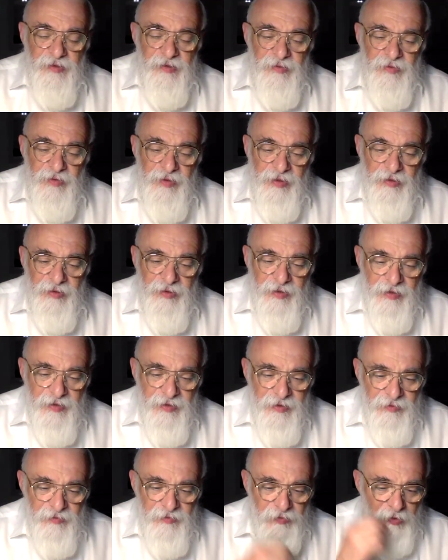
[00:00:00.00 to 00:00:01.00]
Everything
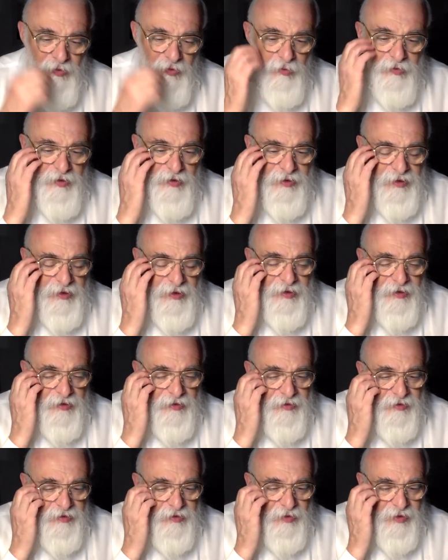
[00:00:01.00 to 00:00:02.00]
is folded
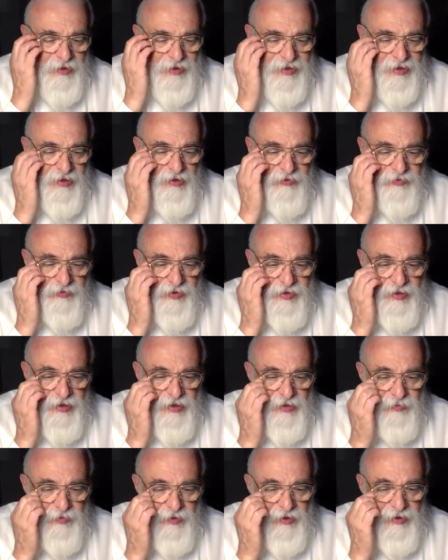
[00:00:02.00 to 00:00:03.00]
into itself, as he
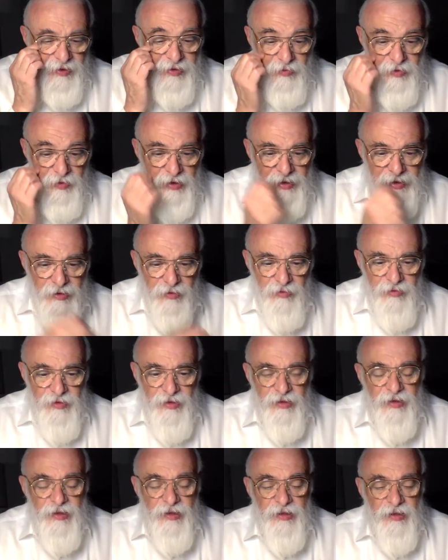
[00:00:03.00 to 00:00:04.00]
explains. We're going to go
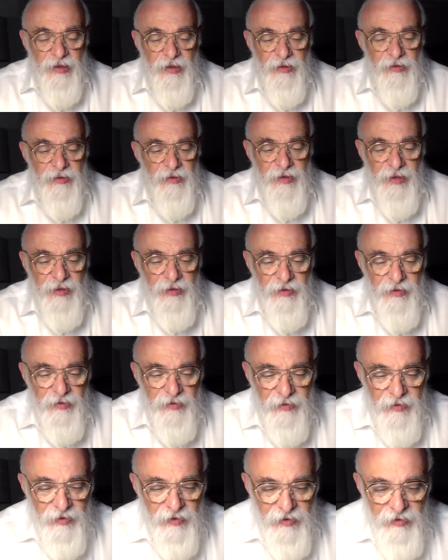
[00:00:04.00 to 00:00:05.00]
into detail again,
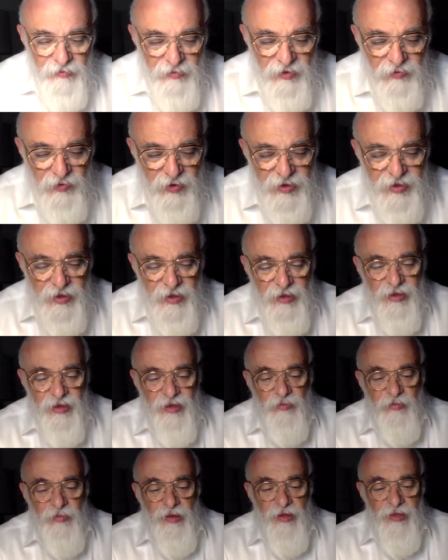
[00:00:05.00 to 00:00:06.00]
revisiting the
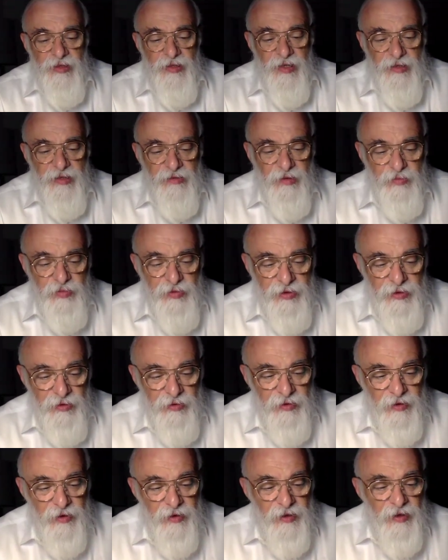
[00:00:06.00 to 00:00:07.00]
Gemara's
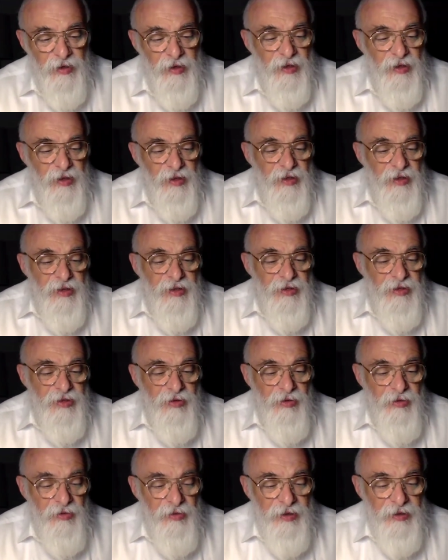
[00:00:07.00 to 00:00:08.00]
description.
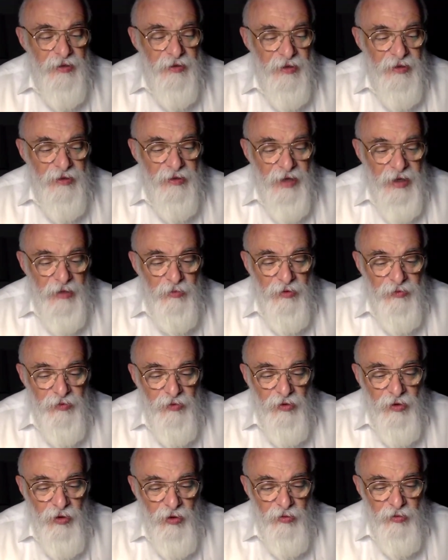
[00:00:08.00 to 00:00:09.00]
So, in the time of
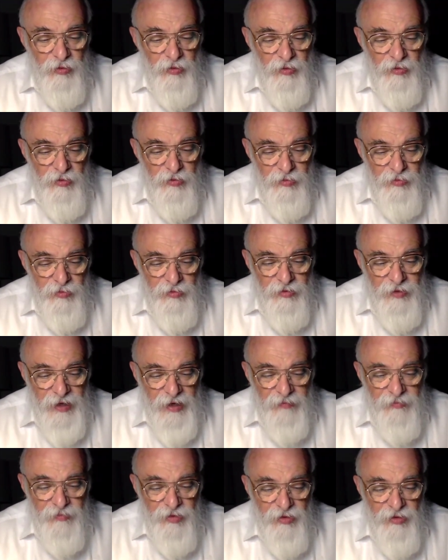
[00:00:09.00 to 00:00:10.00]
Golos,
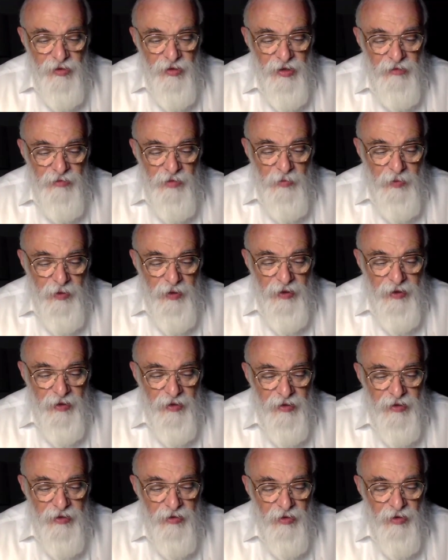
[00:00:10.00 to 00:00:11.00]
Hamshach,
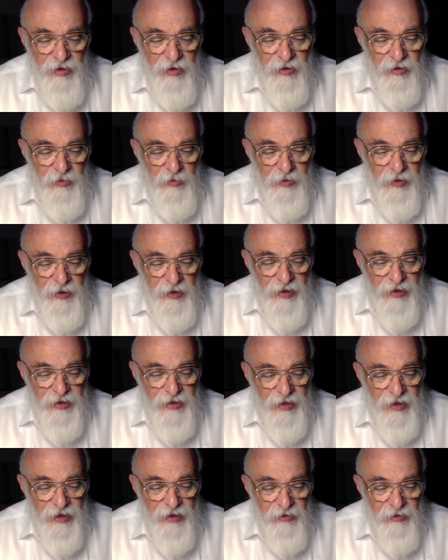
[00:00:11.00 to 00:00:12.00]
Mebchinas Yachid,
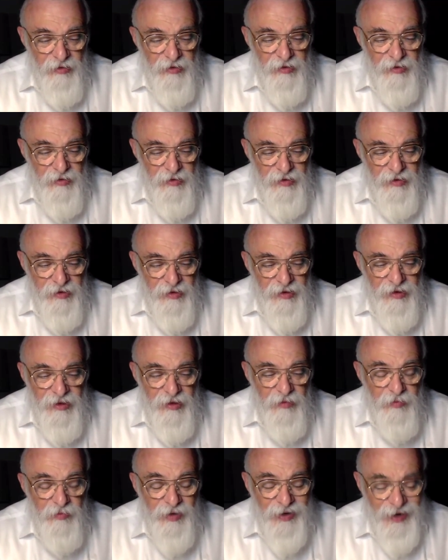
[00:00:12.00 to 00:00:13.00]
Mebchinas Echad,
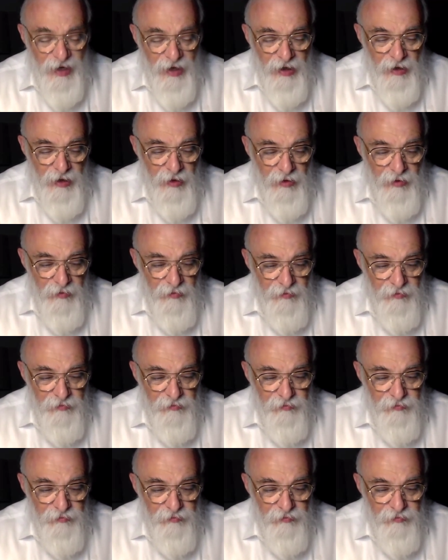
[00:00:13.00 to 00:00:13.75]
he behel,